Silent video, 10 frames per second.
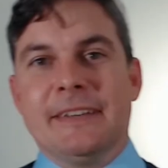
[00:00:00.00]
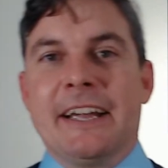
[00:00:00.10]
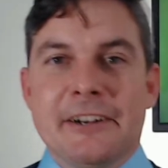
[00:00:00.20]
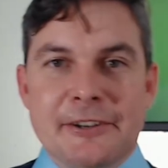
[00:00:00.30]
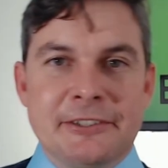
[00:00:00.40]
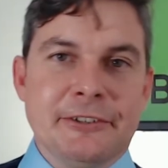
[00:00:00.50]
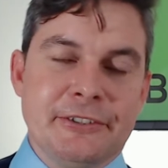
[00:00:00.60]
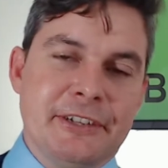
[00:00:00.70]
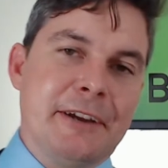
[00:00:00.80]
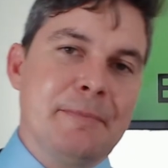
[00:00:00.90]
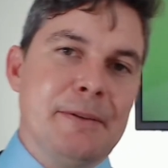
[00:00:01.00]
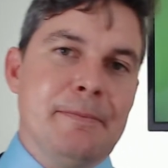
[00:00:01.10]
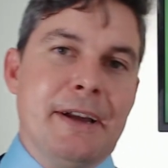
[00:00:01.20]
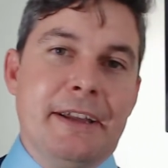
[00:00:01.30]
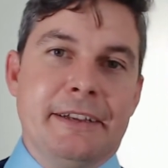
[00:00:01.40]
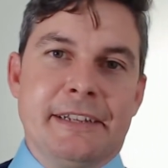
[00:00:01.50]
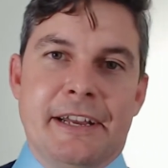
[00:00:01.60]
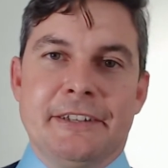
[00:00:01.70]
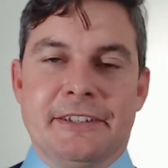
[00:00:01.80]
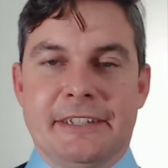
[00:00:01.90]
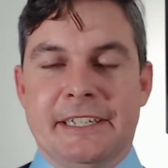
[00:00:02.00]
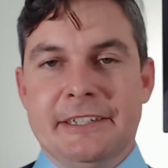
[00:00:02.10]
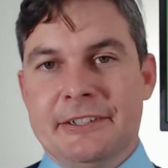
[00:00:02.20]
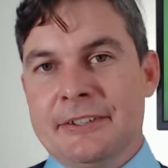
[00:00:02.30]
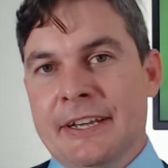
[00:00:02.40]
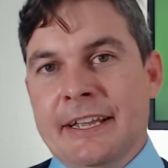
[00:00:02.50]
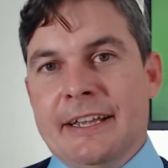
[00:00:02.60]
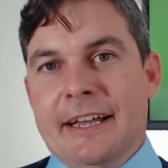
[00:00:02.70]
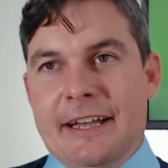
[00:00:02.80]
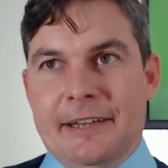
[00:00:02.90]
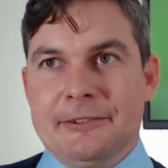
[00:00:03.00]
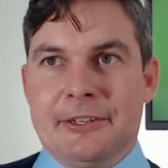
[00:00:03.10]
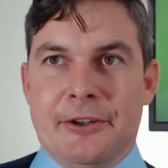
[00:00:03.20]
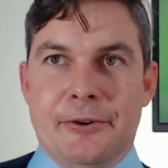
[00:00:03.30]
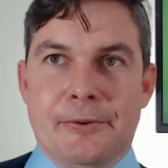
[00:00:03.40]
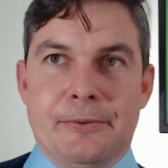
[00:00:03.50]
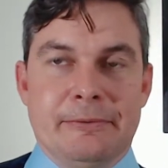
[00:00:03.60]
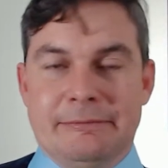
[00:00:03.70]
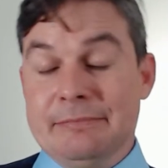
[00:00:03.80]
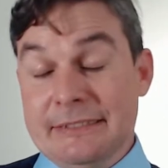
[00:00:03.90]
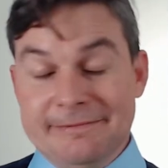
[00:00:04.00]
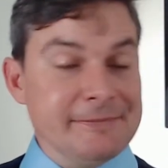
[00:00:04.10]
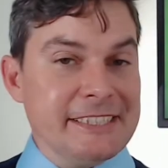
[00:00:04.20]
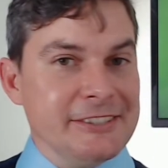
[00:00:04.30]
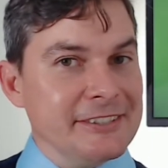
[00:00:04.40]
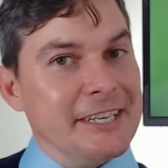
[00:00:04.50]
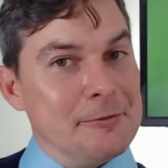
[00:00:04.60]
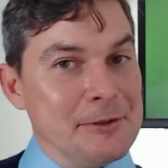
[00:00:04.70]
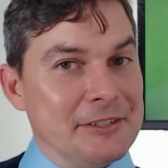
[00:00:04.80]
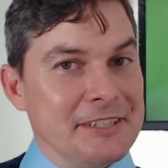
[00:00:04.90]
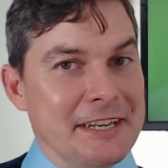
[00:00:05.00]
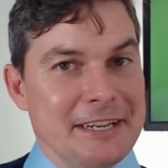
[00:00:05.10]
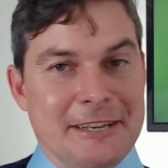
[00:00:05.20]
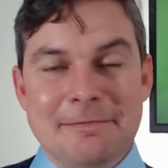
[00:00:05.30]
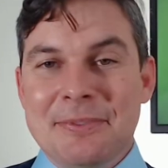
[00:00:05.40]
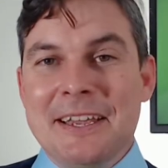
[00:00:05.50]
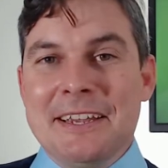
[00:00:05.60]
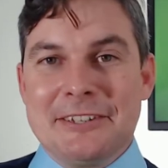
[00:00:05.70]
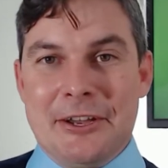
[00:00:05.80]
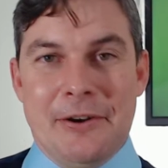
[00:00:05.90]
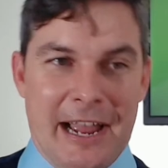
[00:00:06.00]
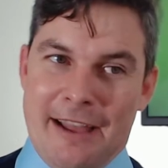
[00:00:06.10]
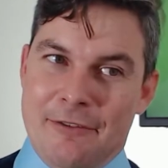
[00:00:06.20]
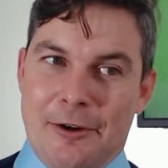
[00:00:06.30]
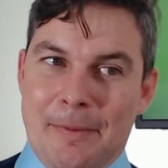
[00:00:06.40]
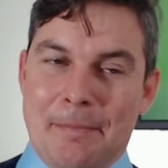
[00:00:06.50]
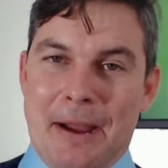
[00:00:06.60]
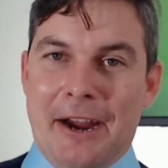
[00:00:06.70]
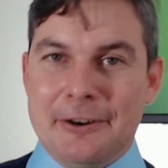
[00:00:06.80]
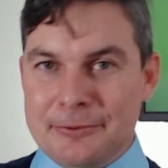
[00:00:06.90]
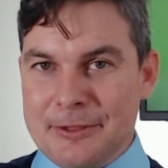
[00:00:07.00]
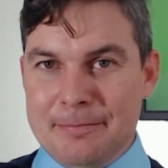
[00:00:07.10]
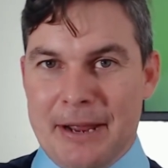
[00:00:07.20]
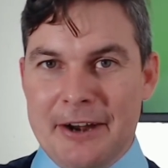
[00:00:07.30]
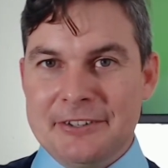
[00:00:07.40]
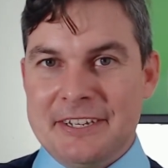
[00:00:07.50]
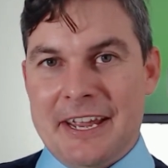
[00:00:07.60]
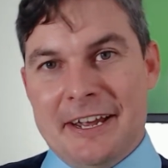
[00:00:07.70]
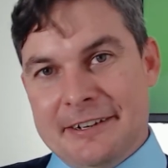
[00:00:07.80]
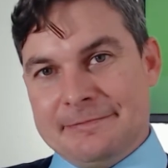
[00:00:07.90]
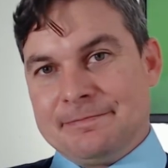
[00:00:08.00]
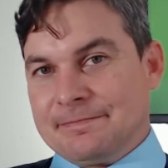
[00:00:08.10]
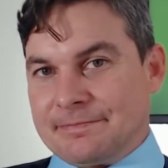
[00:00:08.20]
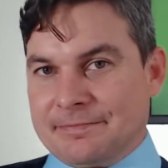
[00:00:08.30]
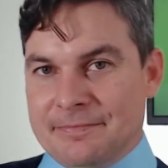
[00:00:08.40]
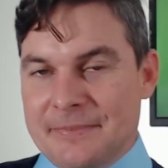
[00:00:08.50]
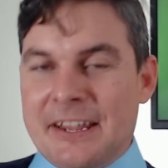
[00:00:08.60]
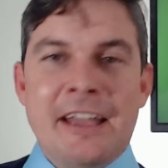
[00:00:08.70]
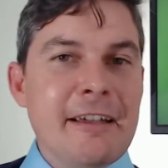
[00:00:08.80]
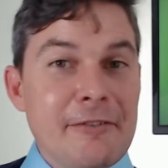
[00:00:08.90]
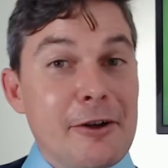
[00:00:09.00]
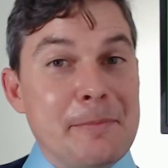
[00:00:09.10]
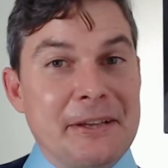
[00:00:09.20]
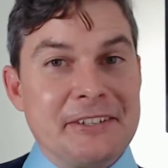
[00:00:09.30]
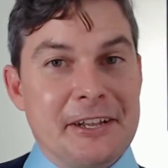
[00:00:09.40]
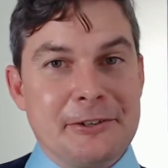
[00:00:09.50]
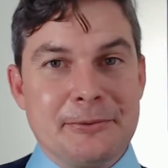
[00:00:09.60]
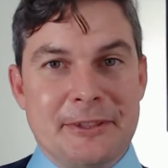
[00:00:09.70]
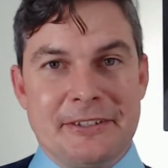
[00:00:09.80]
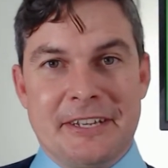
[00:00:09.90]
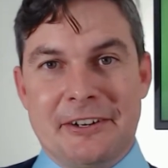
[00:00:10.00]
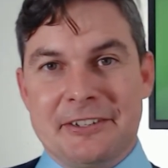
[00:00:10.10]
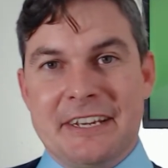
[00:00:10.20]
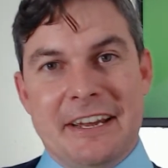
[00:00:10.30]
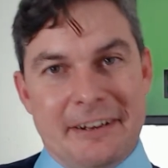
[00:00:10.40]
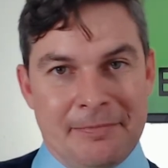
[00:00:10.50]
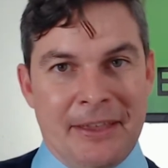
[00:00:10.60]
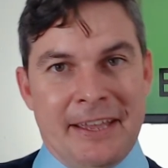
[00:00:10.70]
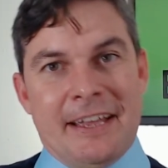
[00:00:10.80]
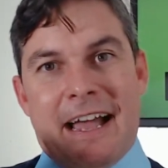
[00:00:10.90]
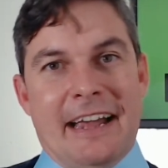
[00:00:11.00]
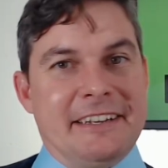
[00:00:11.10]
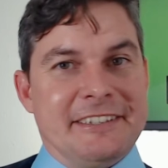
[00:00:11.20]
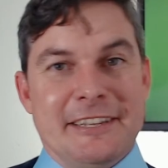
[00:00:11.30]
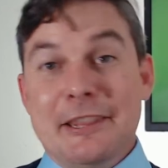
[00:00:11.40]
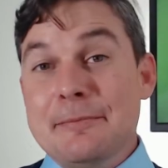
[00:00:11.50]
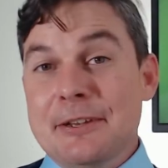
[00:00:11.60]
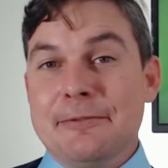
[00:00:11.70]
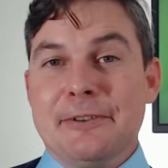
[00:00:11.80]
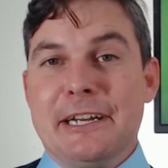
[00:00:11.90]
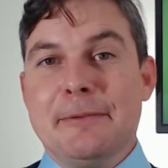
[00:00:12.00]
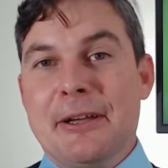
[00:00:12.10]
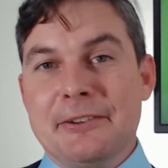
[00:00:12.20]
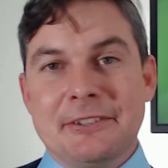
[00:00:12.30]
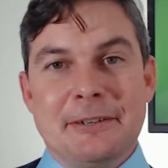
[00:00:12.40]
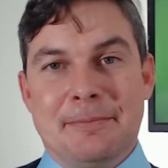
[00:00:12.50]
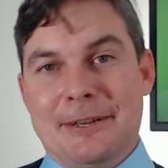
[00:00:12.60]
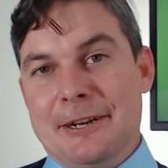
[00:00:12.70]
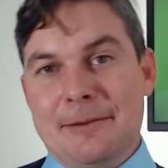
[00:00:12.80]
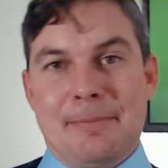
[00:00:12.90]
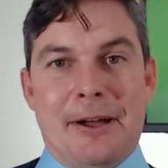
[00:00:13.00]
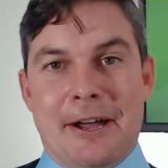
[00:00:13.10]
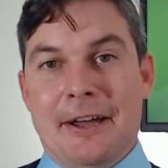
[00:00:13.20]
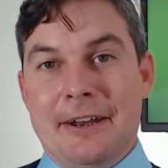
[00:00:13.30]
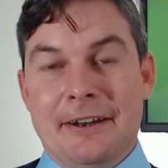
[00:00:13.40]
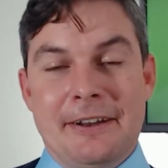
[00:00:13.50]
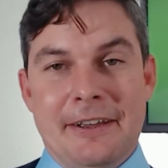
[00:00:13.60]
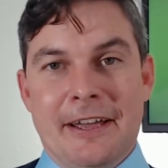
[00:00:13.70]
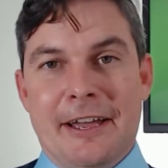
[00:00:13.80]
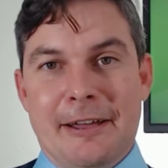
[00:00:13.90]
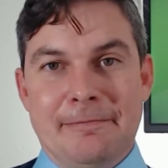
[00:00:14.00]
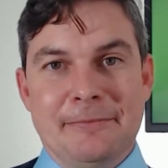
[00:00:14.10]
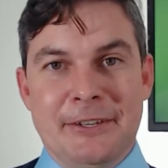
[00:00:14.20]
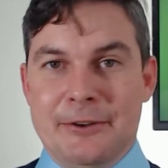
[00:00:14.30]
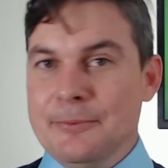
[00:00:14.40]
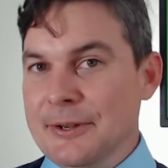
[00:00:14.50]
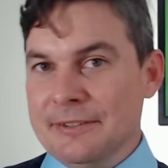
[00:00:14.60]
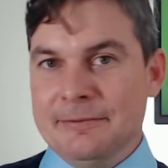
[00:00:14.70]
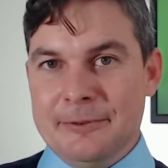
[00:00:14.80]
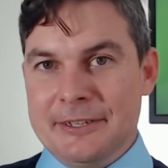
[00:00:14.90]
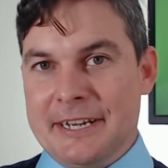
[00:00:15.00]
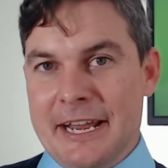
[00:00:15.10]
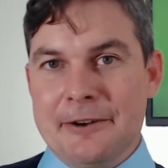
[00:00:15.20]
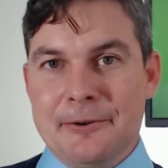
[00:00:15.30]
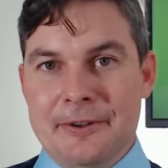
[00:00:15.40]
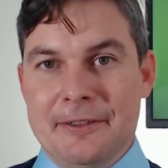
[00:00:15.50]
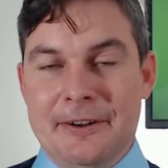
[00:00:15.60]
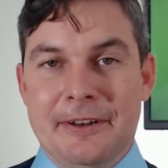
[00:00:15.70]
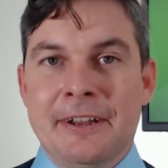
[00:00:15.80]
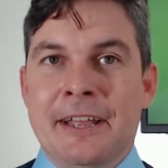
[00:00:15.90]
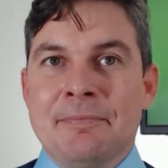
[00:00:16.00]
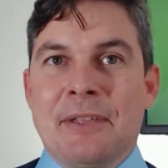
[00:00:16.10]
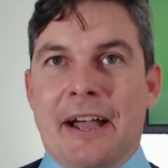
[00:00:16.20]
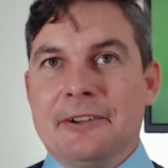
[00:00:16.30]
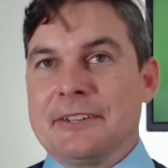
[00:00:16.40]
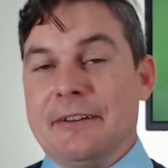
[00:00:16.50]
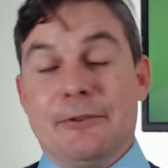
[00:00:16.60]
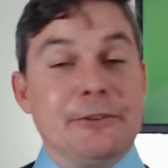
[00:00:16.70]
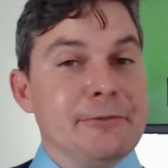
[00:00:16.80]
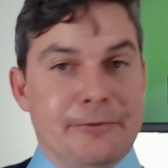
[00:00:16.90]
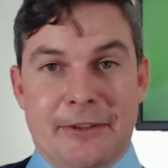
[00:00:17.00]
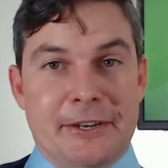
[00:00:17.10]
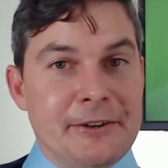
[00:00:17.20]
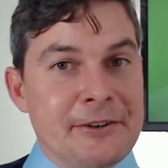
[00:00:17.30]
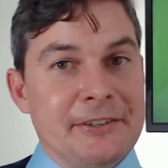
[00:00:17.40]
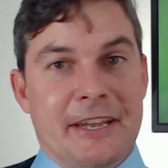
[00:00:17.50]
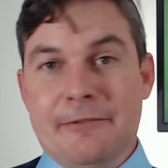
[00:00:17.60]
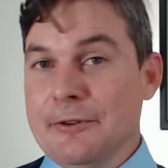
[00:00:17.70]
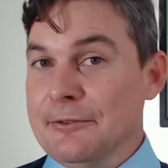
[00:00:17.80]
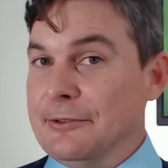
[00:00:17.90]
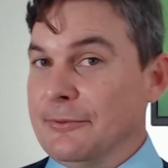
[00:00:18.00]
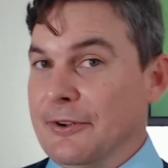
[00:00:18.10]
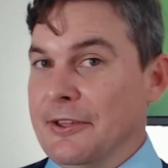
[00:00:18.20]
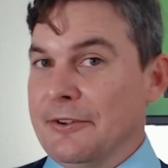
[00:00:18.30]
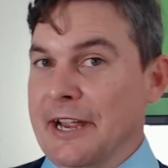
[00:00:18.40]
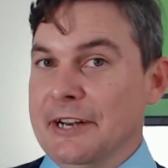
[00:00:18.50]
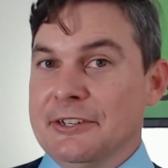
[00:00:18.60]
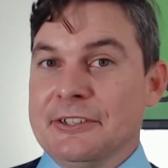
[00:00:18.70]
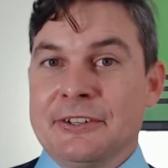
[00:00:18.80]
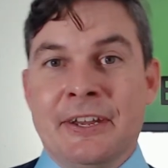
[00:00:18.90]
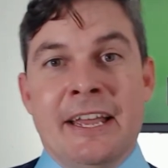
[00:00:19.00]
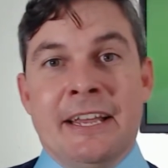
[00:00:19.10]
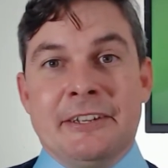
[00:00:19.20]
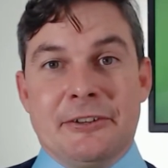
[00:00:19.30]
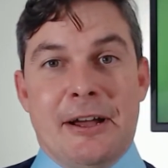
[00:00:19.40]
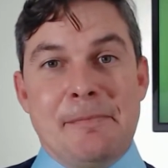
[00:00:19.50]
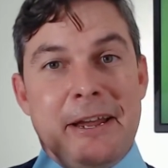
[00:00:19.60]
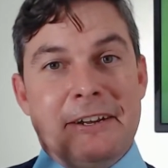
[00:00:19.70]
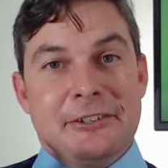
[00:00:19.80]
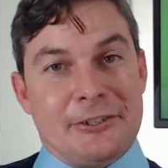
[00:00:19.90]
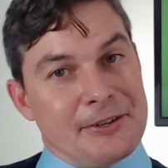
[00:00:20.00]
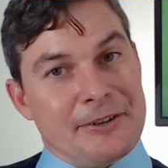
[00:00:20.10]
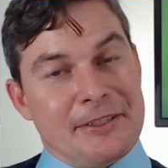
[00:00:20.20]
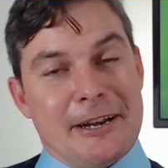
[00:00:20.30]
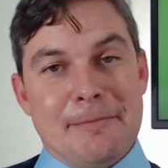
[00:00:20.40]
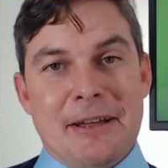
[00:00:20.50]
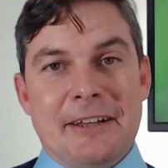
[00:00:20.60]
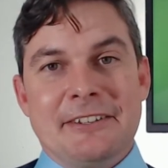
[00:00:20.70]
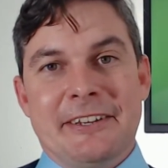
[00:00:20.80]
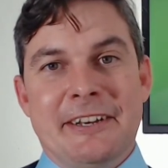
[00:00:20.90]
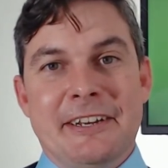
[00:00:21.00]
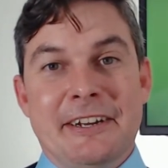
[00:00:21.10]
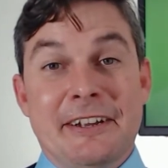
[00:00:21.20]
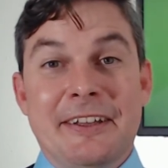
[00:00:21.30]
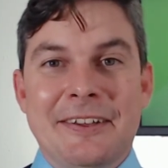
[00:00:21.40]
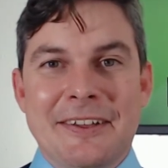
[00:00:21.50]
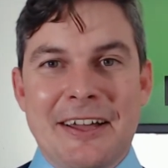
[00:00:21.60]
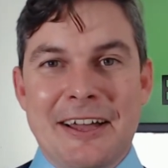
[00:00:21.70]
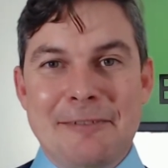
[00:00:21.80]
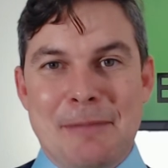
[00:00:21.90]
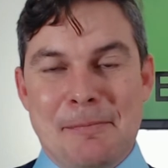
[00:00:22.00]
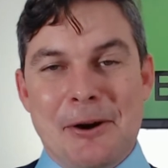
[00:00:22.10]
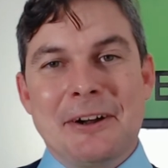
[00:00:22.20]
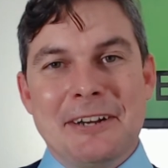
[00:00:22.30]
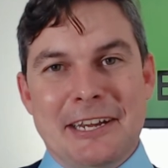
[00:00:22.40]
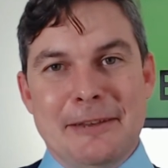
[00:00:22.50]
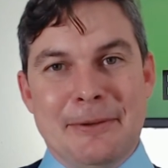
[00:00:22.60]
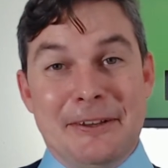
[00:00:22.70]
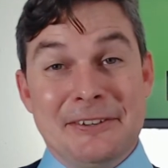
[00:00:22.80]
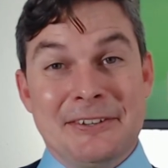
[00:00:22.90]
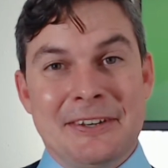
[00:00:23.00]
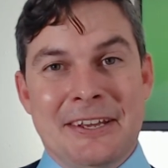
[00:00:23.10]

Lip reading: can also segment my clients and leads. So let's just take real estate again. So I have all my buyers with the buyer's tag. I have all my sellers with the seller's tag. I can send them different emails depending upon what category they're in. I also have ones for vendors. I have ones for other agents. So I'm making sure that I'm not sending my marketing emails